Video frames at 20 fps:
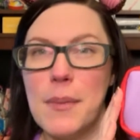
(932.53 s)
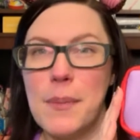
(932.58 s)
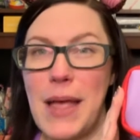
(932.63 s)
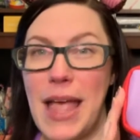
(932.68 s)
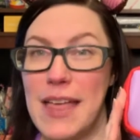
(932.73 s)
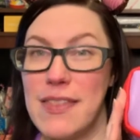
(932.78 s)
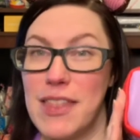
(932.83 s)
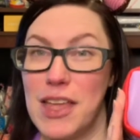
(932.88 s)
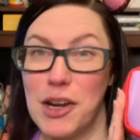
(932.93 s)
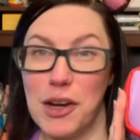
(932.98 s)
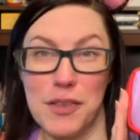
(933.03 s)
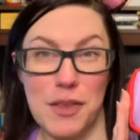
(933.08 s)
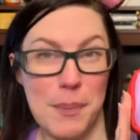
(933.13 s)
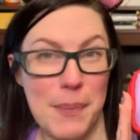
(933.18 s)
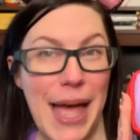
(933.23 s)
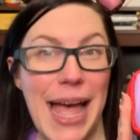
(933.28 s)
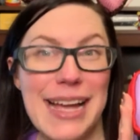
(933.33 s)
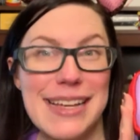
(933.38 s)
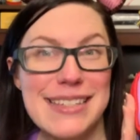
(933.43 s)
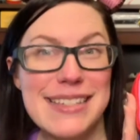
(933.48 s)
And then on the
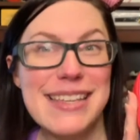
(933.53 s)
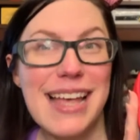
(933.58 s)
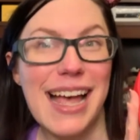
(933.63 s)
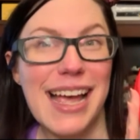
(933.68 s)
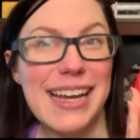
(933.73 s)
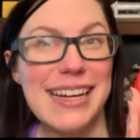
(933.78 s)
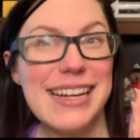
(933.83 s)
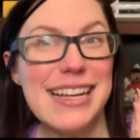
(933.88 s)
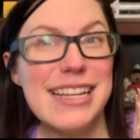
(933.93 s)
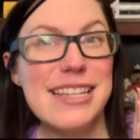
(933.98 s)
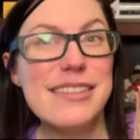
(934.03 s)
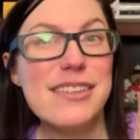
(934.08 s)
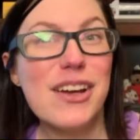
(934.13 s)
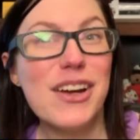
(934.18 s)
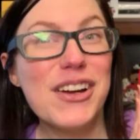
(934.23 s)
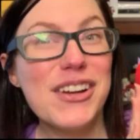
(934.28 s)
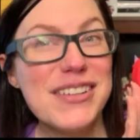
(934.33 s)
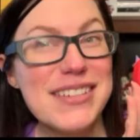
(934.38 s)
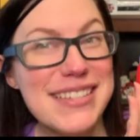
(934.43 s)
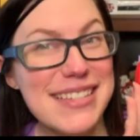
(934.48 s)
back side, it's
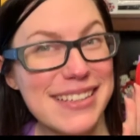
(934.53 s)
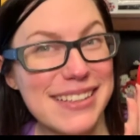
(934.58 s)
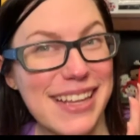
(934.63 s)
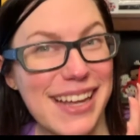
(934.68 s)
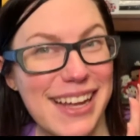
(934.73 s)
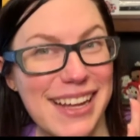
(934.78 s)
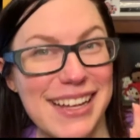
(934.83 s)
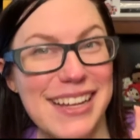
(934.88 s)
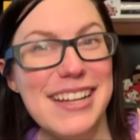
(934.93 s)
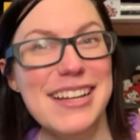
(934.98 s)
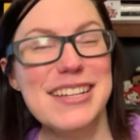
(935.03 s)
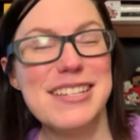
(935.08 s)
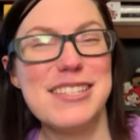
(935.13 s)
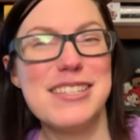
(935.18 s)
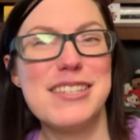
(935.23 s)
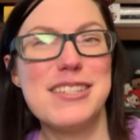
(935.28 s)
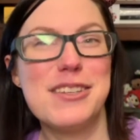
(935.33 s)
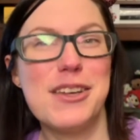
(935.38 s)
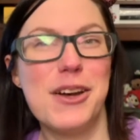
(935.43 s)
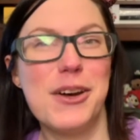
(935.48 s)
Ursula.
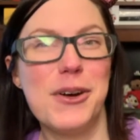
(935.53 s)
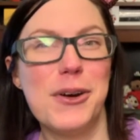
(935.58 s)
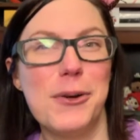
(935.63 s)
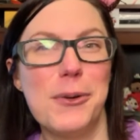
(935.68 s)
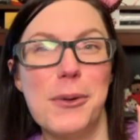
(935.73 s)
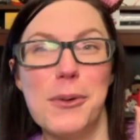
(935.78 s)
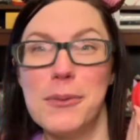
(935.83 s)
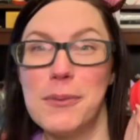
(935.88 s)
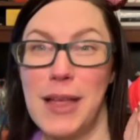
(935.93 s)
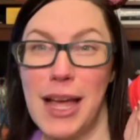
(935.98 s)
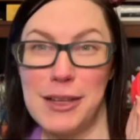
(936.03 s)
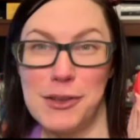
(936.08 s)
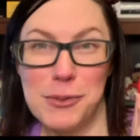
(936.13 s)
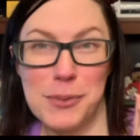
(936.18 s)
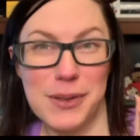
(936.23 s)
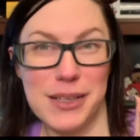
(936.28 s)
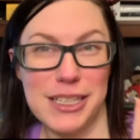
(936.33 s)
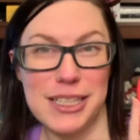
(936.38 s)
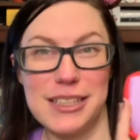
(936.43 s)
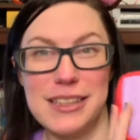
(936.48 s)
So that's
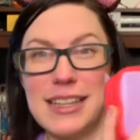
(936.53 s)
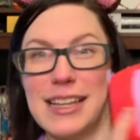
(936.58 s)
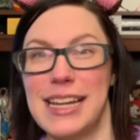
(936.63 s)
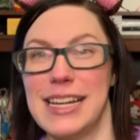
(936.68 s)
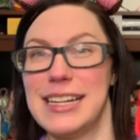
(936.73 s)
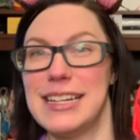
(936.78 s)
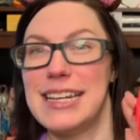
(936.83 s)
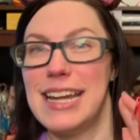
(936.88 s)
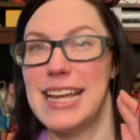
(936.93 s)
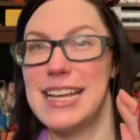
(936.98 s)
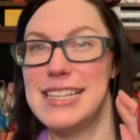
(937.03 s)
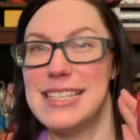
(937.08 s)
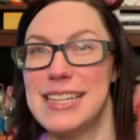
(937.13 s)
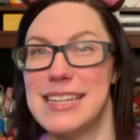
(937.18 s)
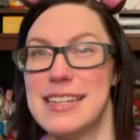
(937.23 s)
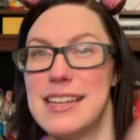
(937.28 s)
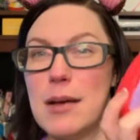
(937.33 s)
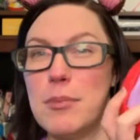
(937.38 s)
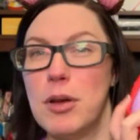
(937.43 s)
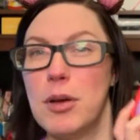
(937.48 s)
really like nice
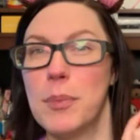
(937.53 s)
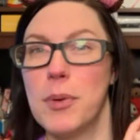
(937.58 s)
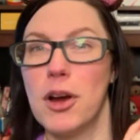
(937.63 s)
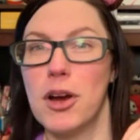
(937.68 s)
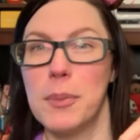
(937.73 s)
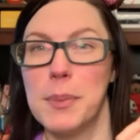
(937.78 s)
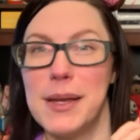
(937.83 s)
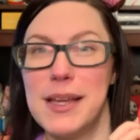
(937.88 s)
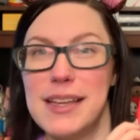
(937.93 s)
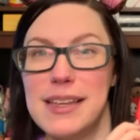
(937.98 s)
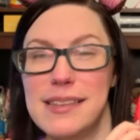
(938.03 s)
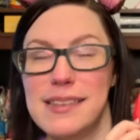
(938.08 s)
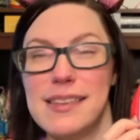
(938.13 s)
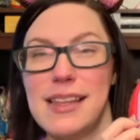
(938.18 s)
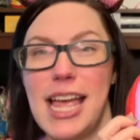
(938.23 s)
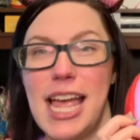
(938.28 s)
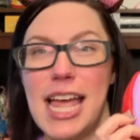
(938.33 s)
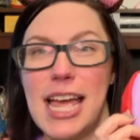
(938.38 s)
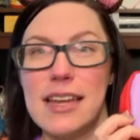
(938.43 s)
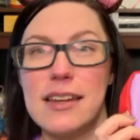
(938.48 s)
and double purpose.
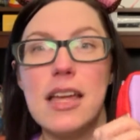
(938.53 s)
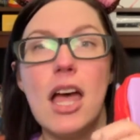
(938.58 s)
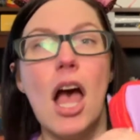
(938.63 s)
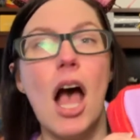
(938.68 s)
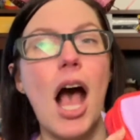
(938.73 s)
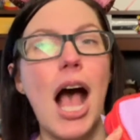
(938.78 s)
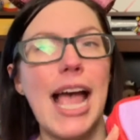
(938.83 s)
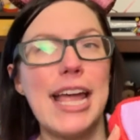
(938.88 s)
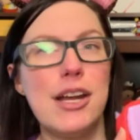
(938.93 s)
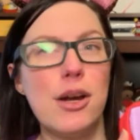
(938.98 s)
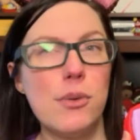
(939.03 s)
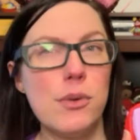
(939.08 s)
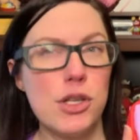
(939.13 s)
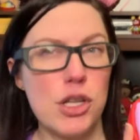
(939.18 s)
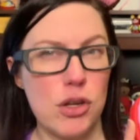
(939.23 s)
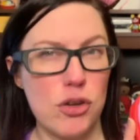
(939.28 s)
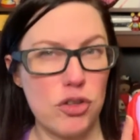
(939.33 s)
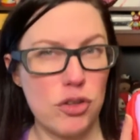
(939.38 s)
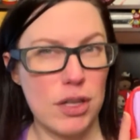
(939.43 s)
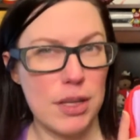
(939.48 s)
And I don't
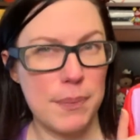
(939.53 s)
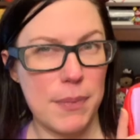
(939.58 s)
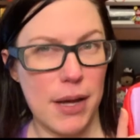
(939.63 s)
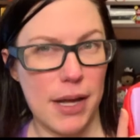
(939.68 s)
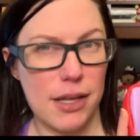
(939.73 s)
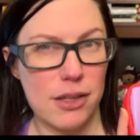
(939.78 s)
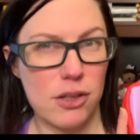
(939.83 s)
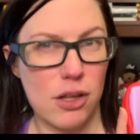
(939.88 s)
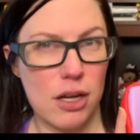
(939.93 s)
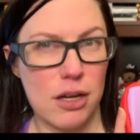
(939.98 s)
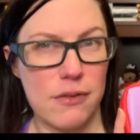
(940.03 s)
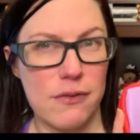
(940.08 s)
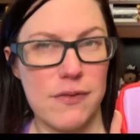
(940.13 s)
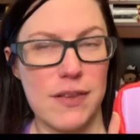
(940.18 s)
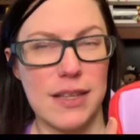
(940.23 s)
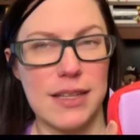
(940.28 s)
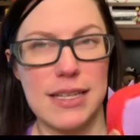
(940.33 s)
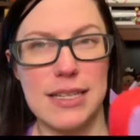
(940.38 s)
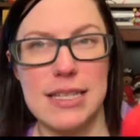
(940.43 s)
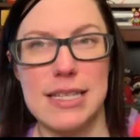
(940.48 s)
usually buy a lot of
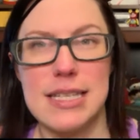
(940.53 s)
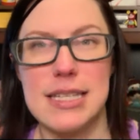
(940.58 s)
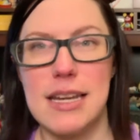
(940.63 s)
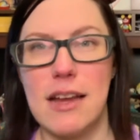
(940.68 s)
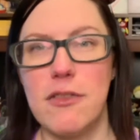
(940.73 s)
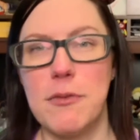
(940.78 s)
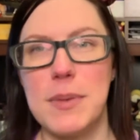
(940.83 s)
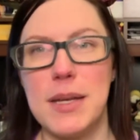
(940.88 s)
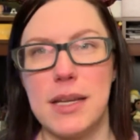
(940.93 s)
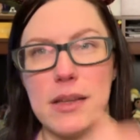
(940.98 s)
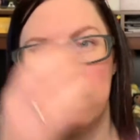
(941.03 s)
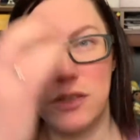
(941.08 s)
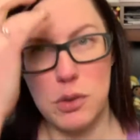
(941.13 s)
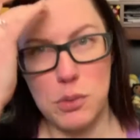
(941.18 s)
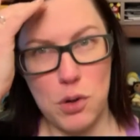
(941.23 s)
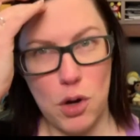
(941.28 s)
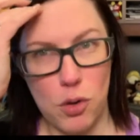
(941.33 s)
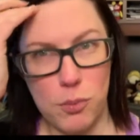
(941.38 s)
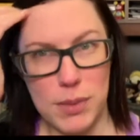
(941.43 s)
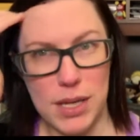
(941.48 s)
villain stuff because you
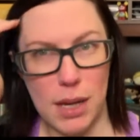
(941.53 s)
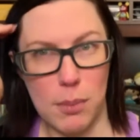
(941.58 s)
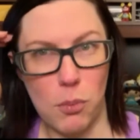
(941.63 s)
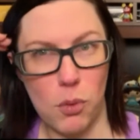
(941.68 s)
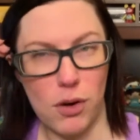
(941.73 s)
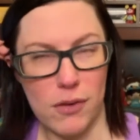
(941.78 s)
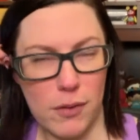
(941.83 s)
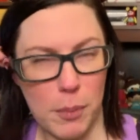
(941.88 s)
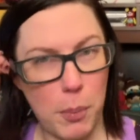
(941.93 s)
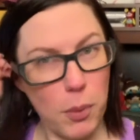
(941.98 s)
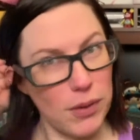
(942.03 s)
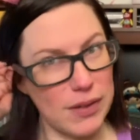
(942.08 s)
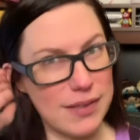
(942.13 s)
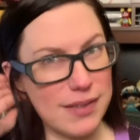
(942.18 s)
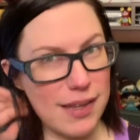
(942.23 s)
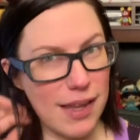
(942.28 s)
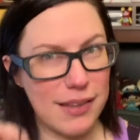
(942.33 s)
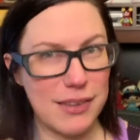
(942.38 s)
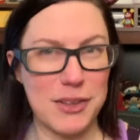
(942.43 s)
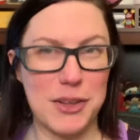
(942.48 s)
know me, I'm more of a
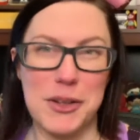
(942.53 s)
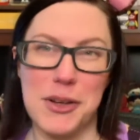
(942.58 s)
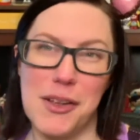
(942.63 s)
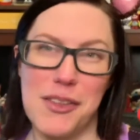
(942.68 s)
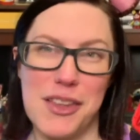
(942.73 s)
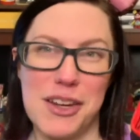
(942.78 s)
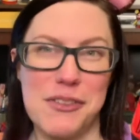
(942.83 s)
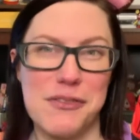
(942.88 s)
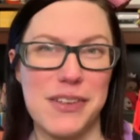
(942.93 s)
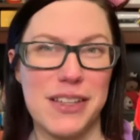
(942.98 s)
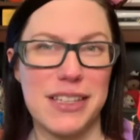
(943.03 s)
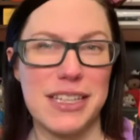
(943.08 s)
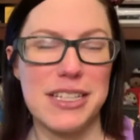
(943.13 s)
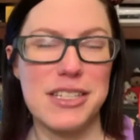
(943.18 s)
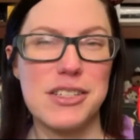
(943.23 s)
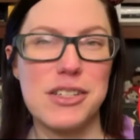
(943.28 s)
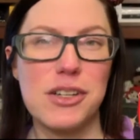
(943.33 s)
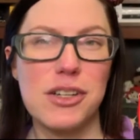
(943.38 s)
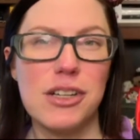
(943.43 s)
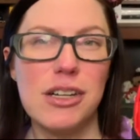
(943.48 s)
princess girl than a
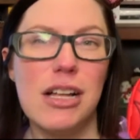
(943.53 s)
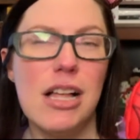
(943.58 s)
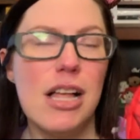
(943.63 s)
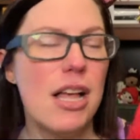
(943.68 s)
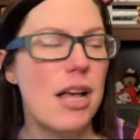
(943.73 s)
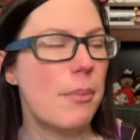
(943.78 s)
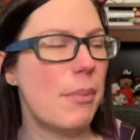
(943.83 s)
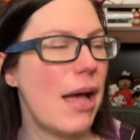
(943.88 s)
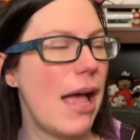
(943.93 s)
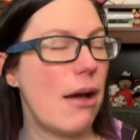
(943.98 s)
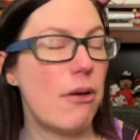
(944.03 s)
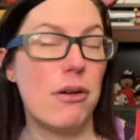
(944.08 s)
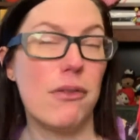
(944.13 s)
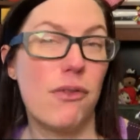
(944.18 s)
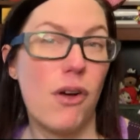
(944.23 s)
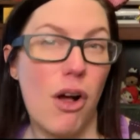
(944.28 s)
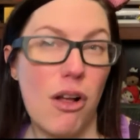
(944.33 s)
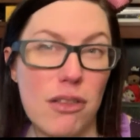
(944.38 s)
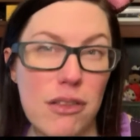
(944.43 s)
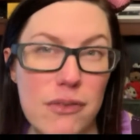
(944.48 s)
villains girl. But out of
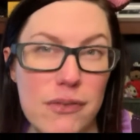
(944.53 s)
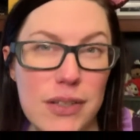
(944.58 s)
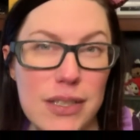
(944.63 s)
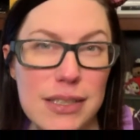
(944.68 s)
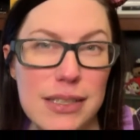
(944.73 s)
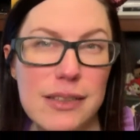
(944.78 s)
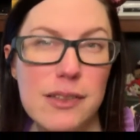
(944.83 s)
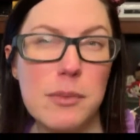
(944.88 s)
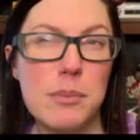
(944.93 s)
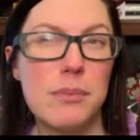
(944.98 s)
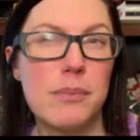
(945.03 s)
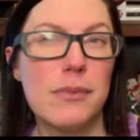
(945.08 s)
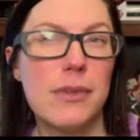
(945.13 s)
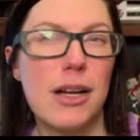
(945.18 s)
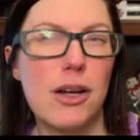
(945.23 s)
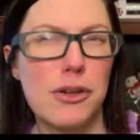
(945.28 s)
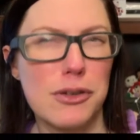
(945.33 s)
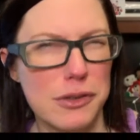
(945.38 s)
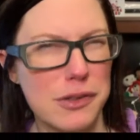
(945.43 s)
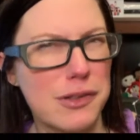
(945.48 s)
all the villains,
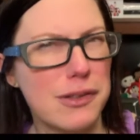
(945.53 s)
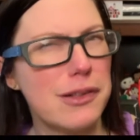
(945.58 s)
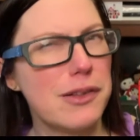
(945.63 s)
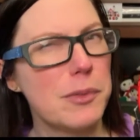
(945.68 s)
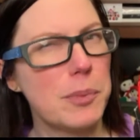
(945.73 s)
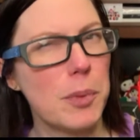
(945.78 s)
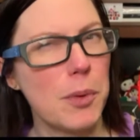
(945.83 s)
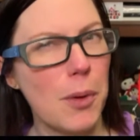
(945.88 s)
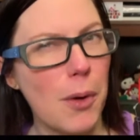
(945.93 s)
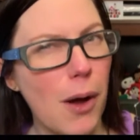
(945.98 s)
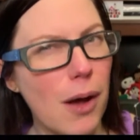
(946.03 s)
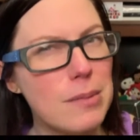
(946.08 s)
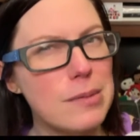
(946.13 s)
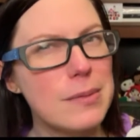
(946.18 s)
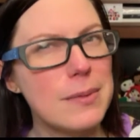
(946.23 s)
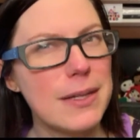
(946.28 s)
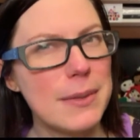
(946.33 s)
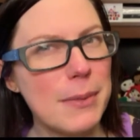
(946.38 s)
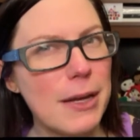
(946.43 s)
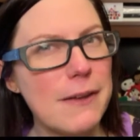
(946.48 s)
Ursula's
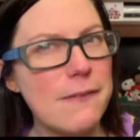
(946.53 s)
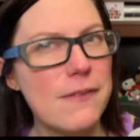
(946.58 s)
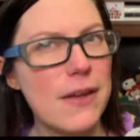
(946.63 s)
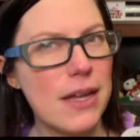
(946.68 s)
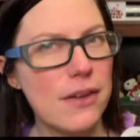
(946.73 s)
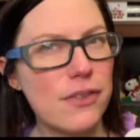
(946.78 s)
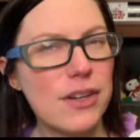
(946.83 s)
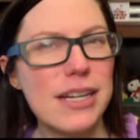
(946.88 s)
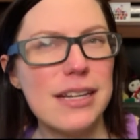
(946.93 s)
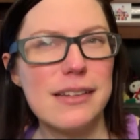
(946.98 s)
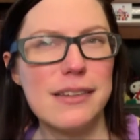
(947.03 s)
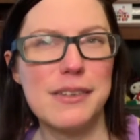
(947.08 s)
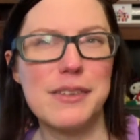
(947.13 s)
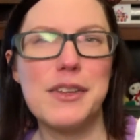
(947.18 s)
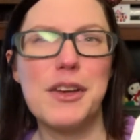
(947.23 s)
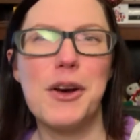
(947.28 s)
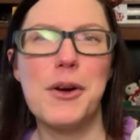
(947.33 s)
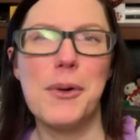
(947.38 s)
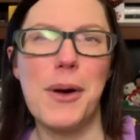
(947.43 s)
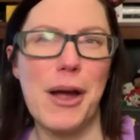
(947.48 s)
probably my favorite.
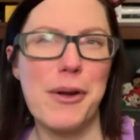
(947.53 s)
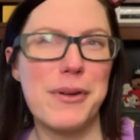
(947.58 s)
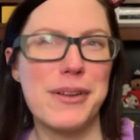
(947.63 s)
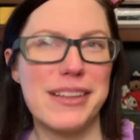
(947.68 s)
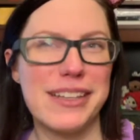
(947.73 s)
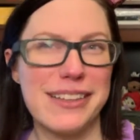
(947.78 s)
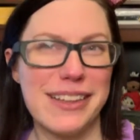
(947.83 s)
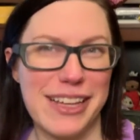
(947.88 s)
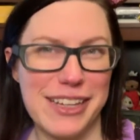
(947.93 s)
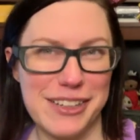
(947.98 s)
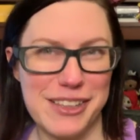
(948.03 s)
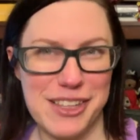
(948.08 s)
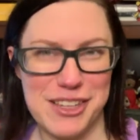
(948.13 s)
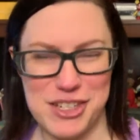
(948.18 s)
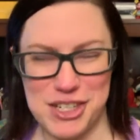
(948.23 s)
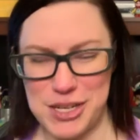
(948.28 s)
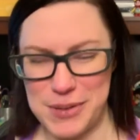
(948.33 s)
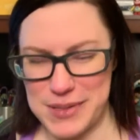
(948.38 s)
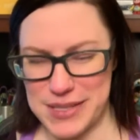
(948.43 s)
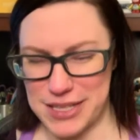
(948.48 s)
So I really like that
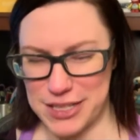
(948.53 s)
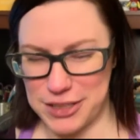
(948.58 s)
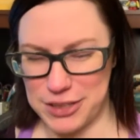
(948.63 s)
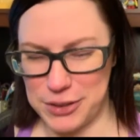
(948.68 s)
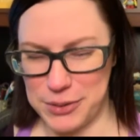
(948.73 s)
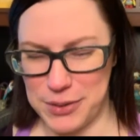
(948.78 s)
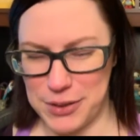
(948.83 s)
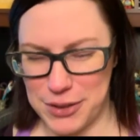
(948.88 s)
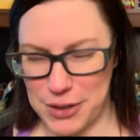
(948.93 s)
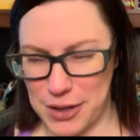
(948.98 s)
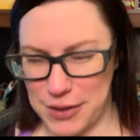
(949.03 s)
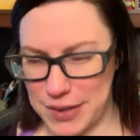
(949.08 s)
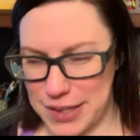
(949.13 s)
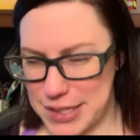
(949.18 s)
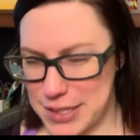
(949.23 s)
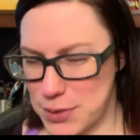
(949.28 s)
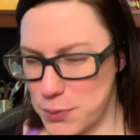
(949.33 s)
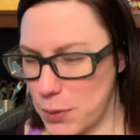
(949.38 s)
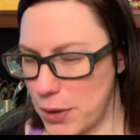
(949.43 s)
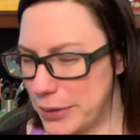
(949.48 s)
she was included on
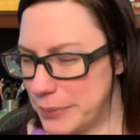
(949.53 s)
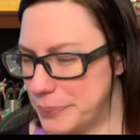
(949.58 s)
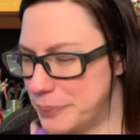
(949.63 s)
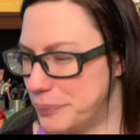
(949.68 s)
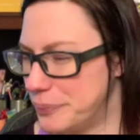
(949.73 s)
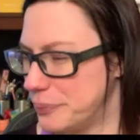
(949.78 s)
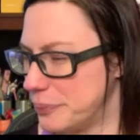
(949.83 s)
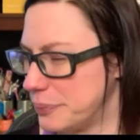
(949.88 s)
this one.